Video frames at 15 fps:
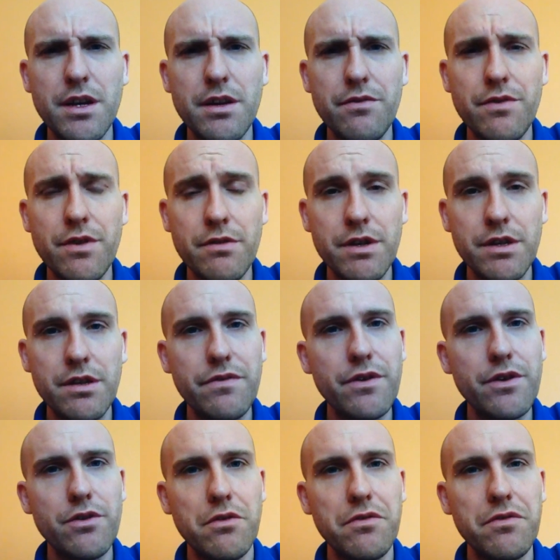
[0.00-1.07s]
very
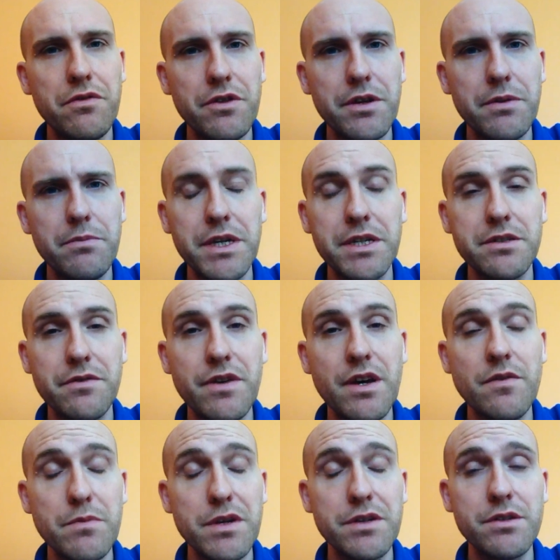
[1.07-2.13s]
difficult for me to
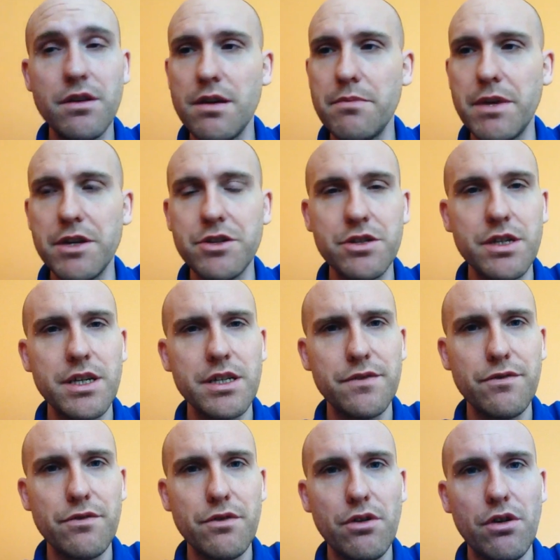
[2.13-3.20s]
fathom, as I imagine it is
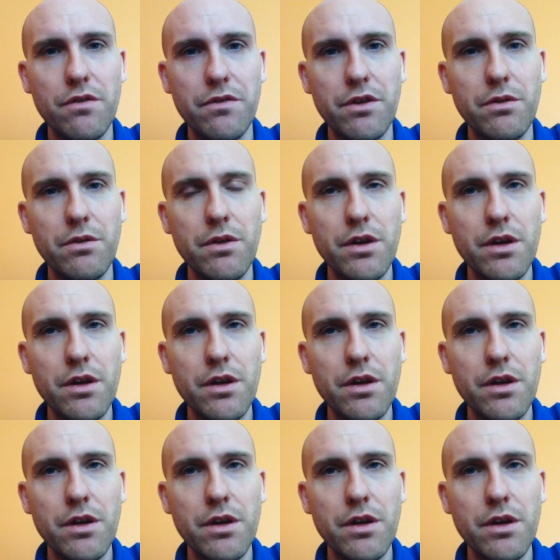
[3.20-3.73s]
for a lot of you.